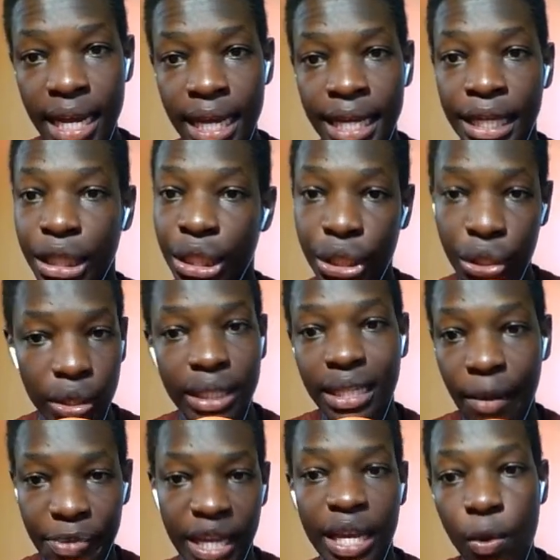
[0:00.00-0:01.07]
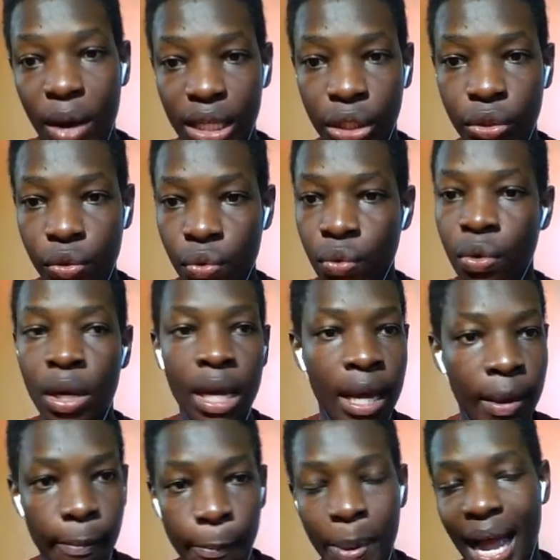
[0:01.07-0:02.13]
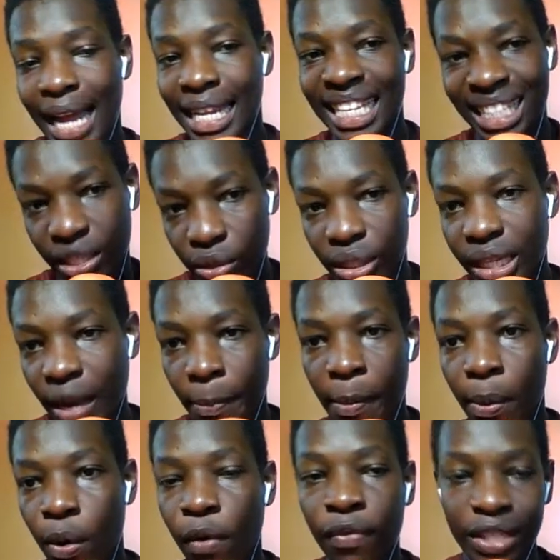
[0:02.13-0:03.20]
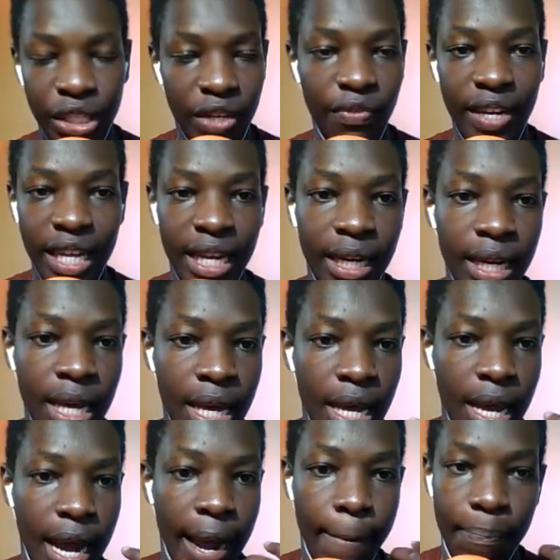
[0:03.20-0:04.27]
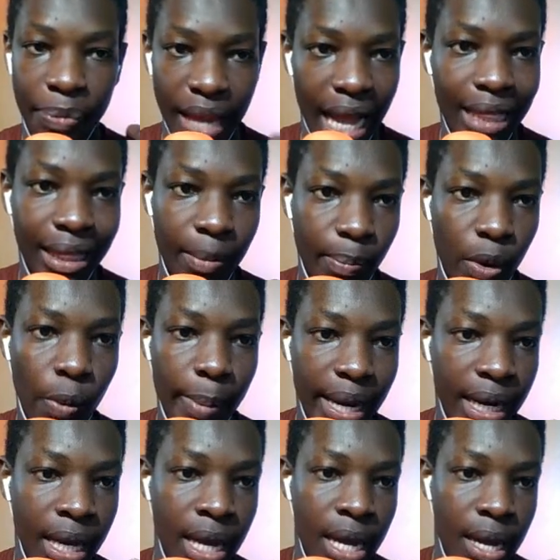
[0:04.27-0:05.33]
He shows something he wants to do, but he's not capable of achieving it at the moment.